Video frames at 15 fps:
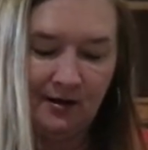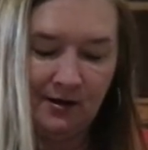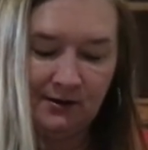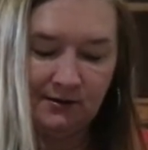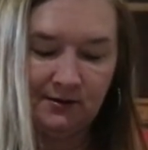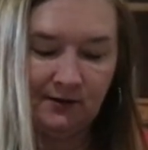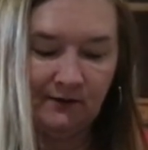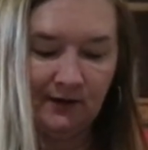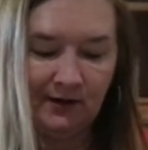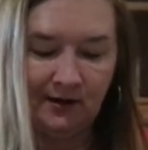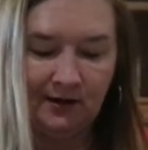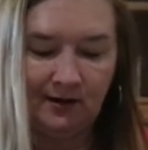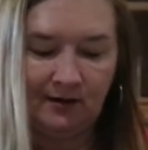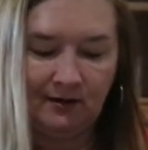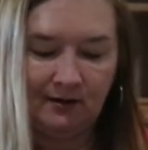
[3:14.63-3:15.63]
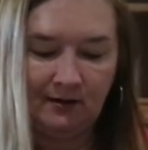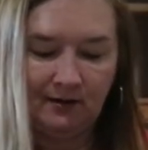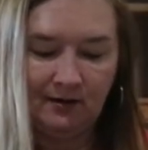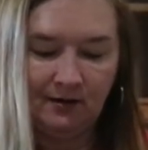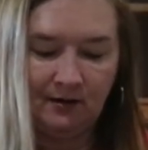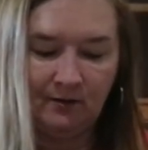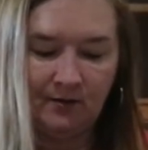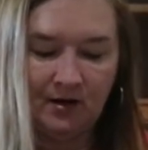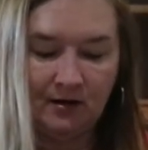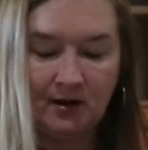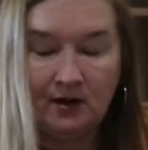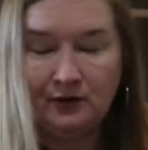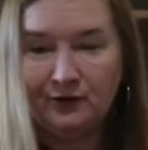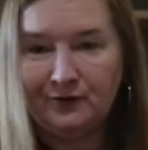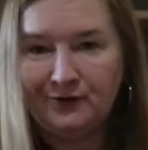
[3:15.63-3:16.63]
serve it in a
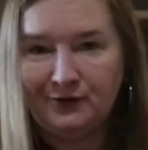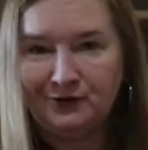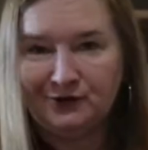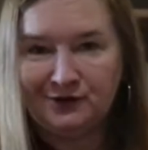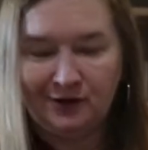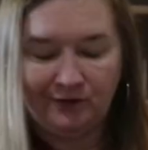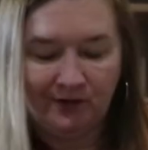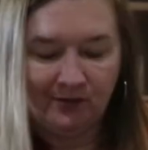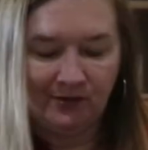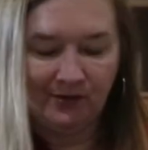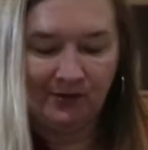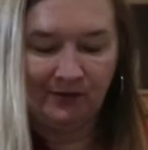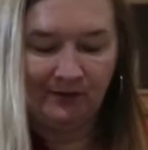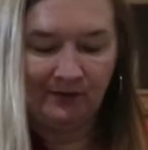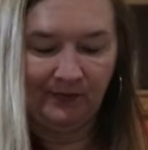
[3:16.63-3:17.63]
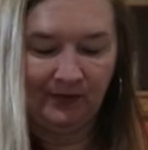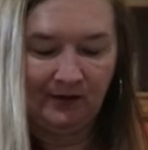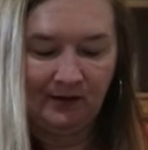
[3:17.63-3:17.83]
colorful serving bowl.